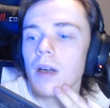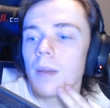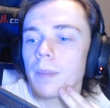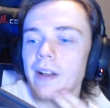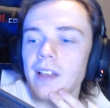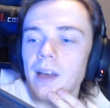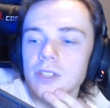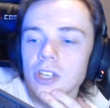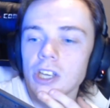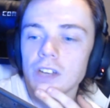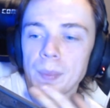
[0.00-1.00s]
Part-timers
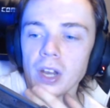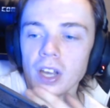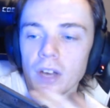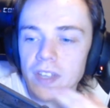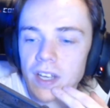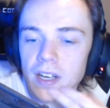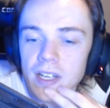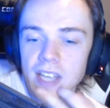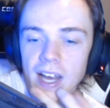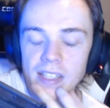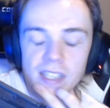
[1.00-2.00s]
are good for putting over younger
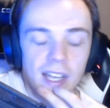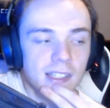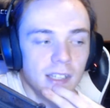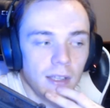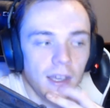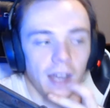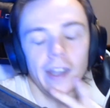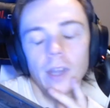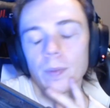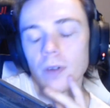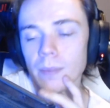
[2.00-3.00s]
talents, that's it. Yeah, and then
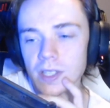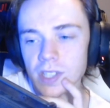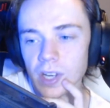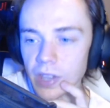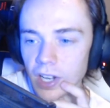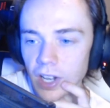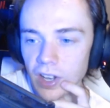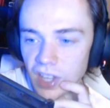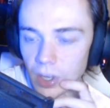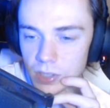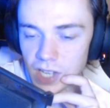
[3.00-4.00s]
the problem is, though, with a lot of
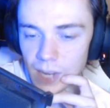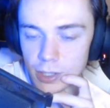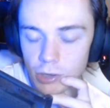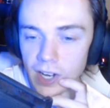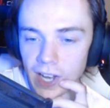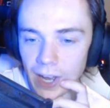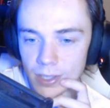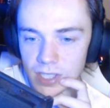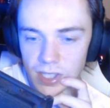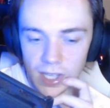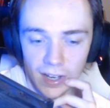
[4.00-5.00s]
the old-timers right now is
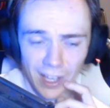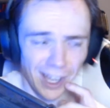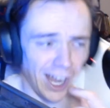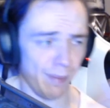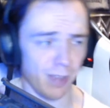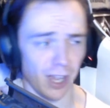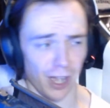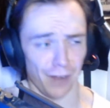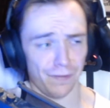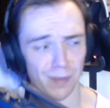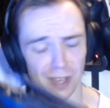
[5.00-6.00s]
that they're like, I'm the guy
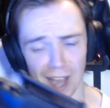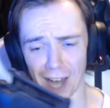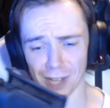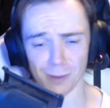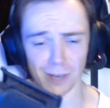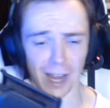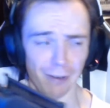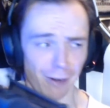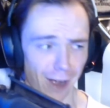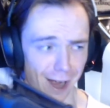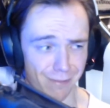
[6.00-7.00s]
from the Attitude
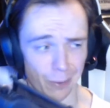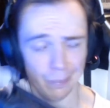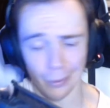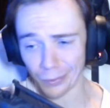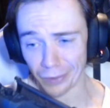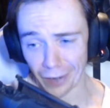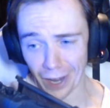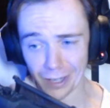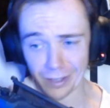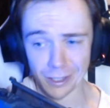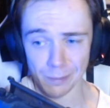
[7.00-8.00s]
Era. I'm more important than any
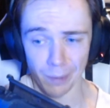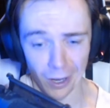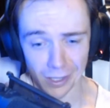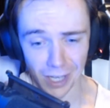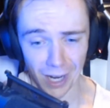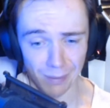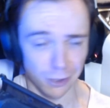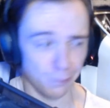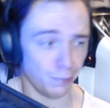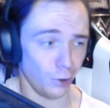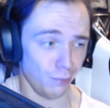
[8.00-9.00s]
of these part-timers.
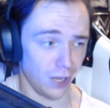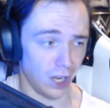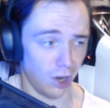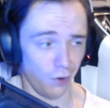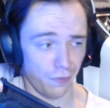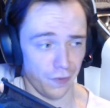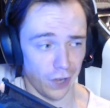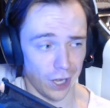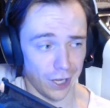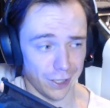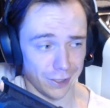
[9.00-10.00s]
Put me over!